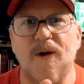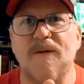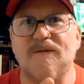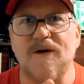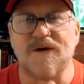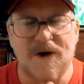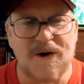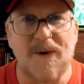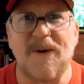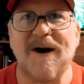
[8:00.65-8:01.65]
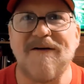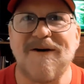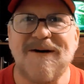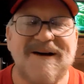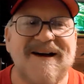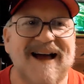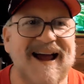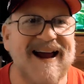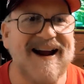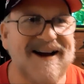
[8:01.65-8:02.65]
or first knuckle, whatever,
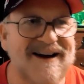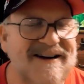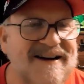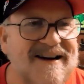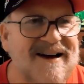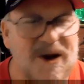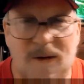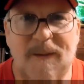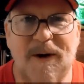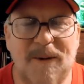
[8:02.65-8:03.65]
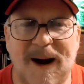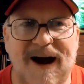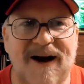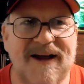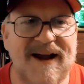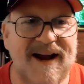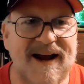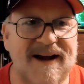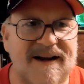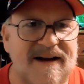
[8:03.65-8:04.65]
and you rub it around.
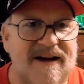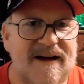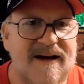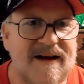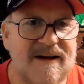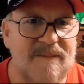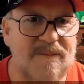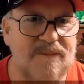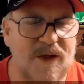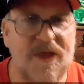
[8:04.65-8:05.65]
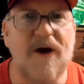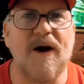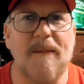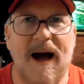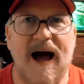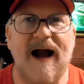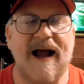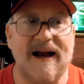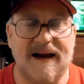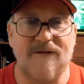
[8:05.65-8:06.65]
And the theory
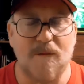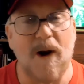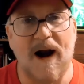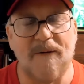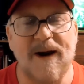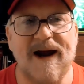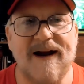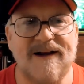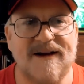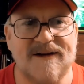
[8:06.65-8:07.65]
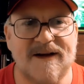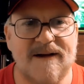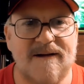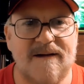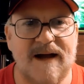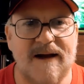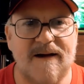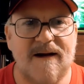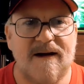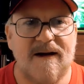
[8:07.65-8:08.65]
behind, from what I read, is
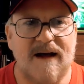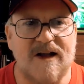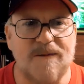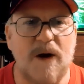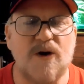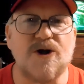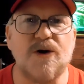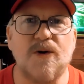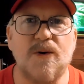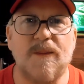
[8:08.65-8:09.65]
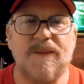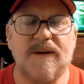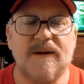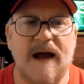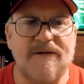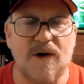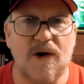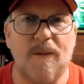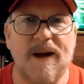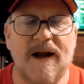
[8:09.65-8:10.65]
it's supposed to, after a
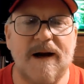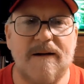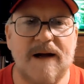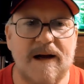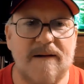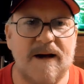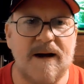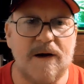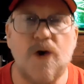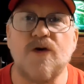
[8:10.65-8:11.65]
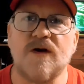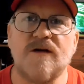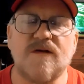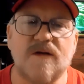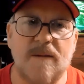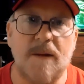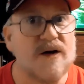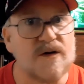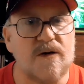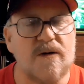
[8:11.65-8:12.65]
little bit, it loosens the
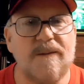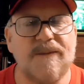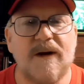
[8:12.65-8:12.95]
muscle